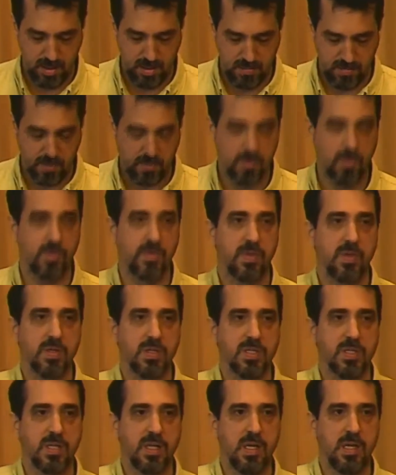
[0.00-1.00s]
for both their
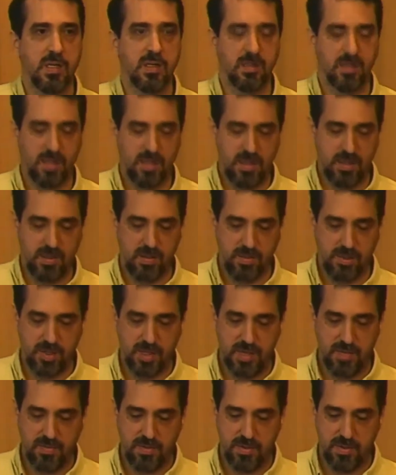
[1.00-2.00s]
scale and their
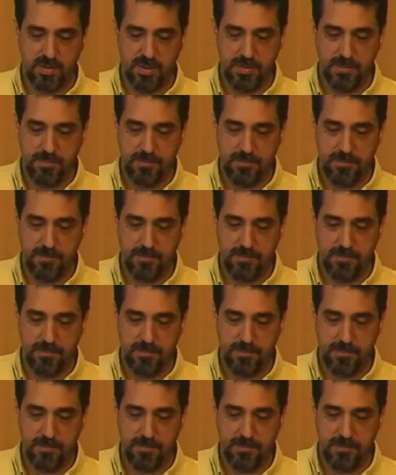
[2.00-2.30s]
savagery.